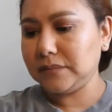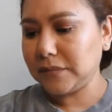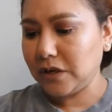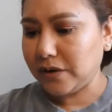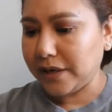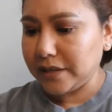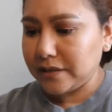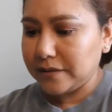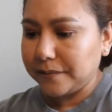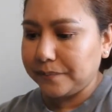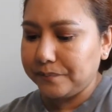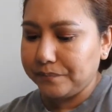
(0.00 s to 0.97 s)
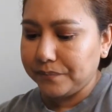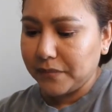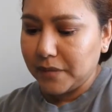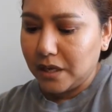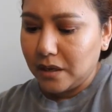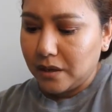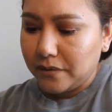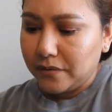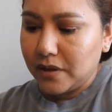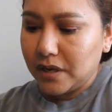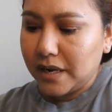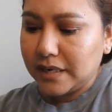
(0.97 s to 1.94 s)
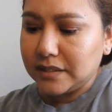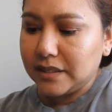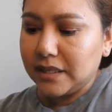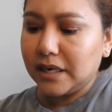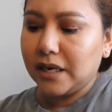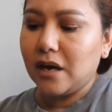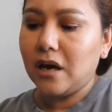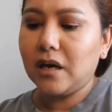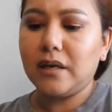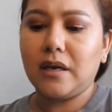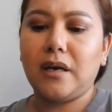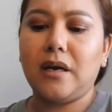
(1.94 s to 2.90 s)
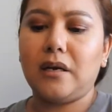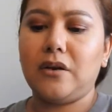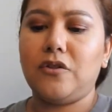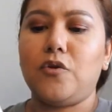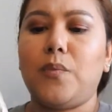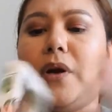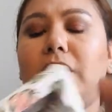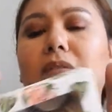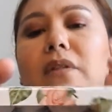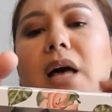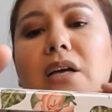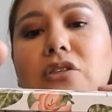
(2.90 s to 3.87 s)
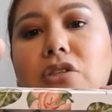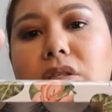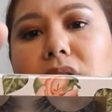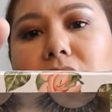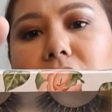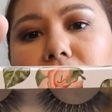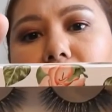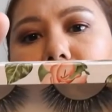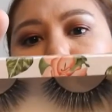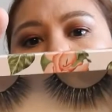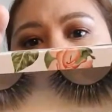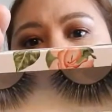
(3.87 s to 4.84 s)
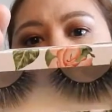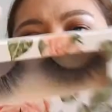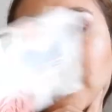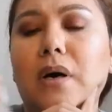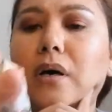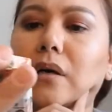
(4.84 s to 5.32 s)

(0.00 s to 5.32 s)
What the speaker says: All right. The next thing that I got another pair of lashes. These are from